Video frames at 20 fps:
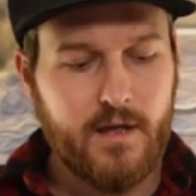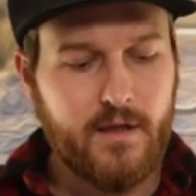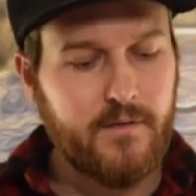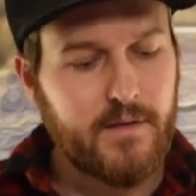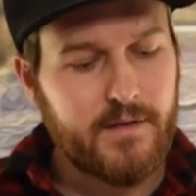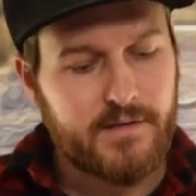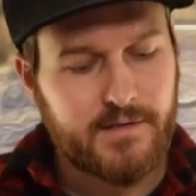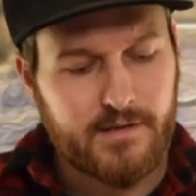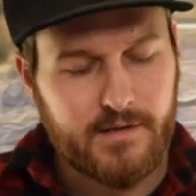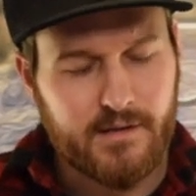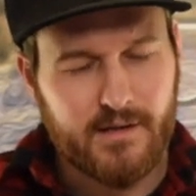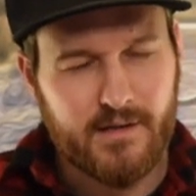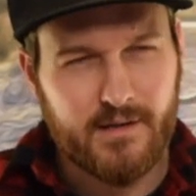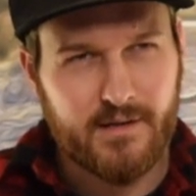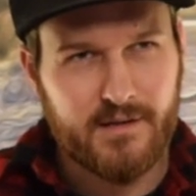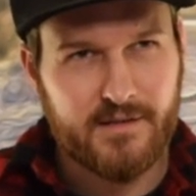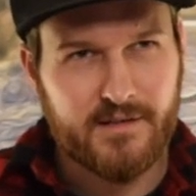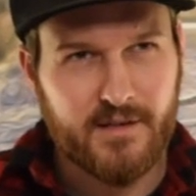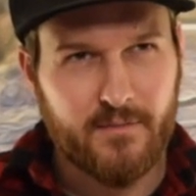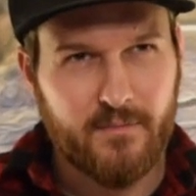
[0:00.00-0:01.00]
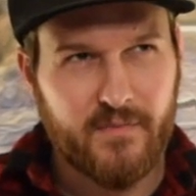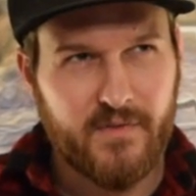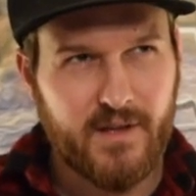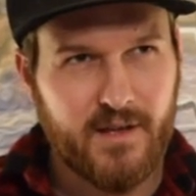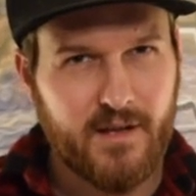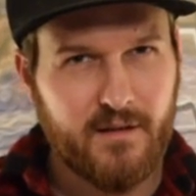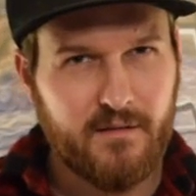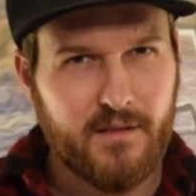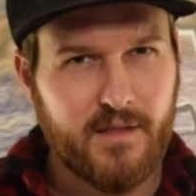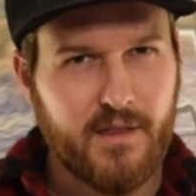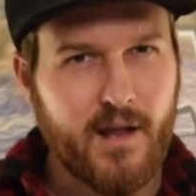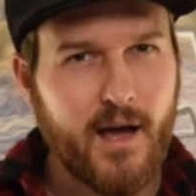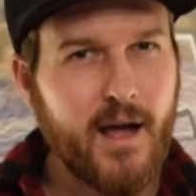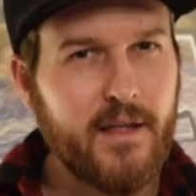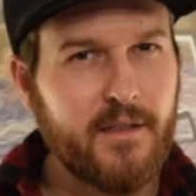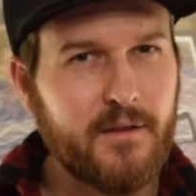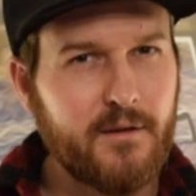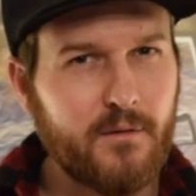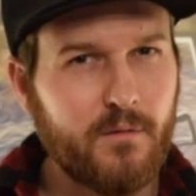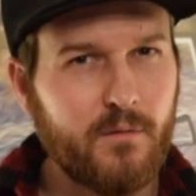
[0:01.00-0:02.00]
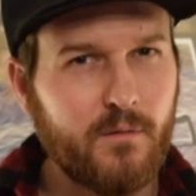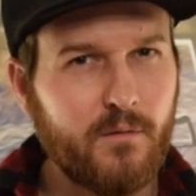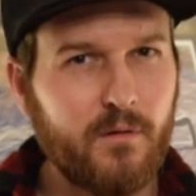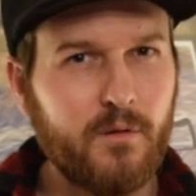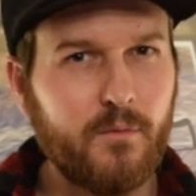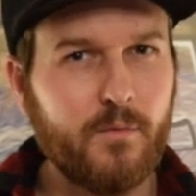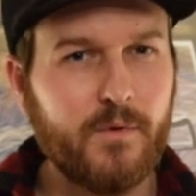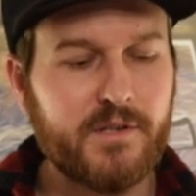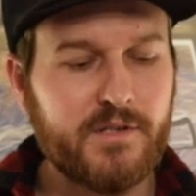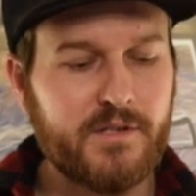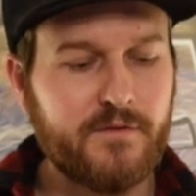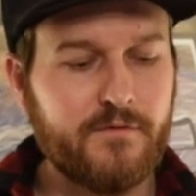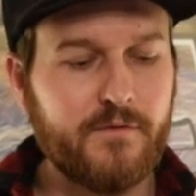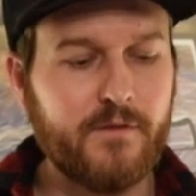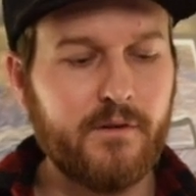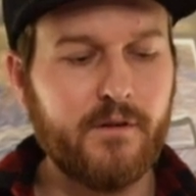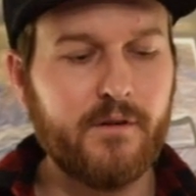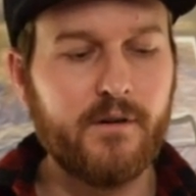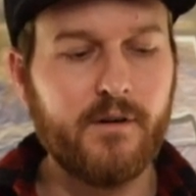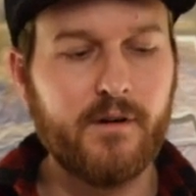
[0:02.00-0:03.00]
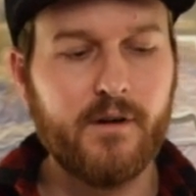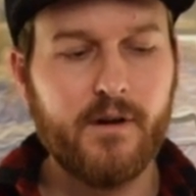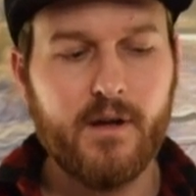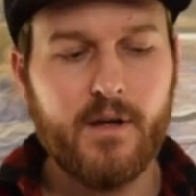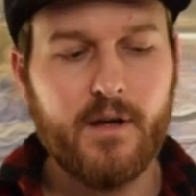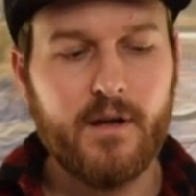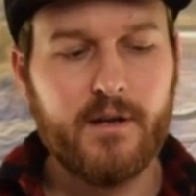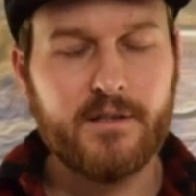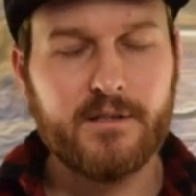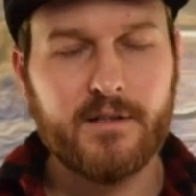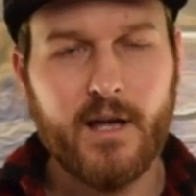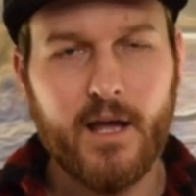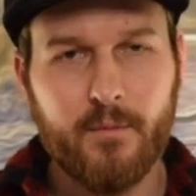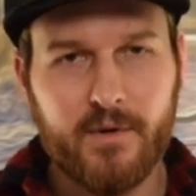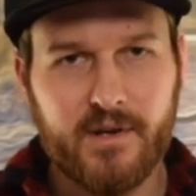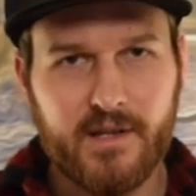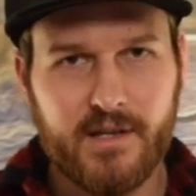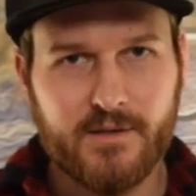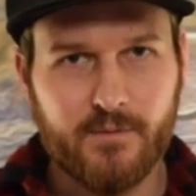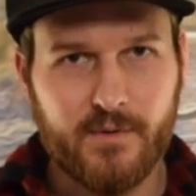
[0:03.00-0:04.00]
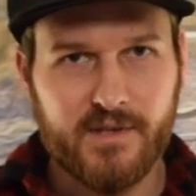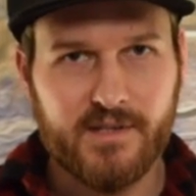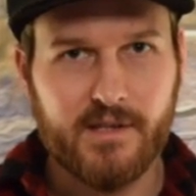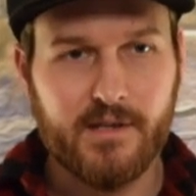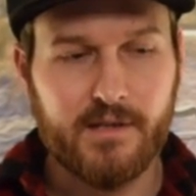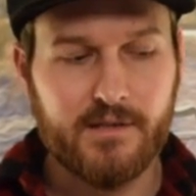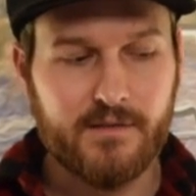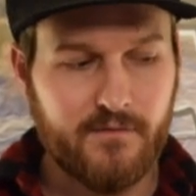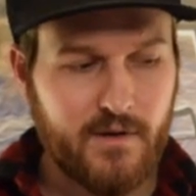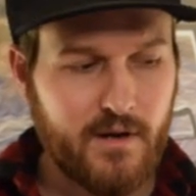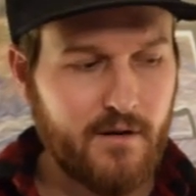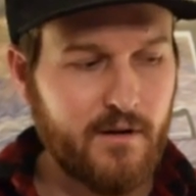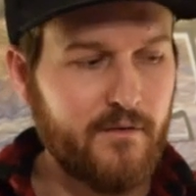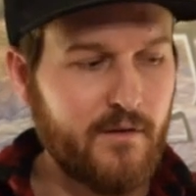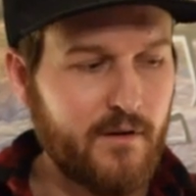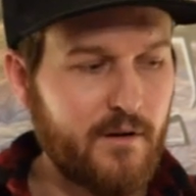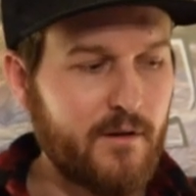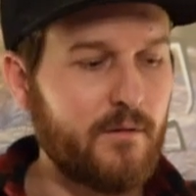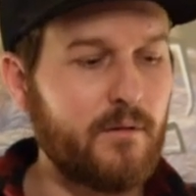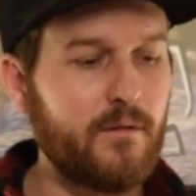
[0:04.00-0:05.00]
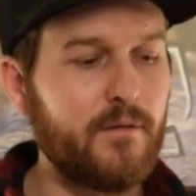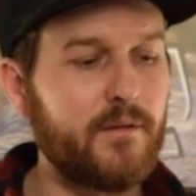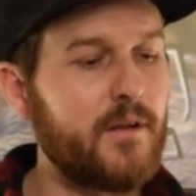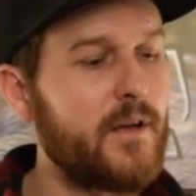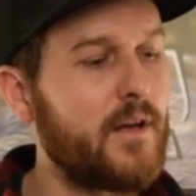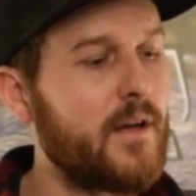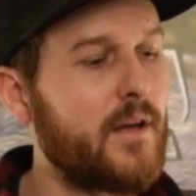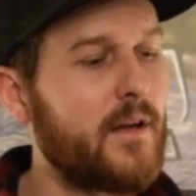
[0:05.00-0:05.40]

This is, I'm thinking, a 9-year-old, which for Taiwanese whiskey is very, very old.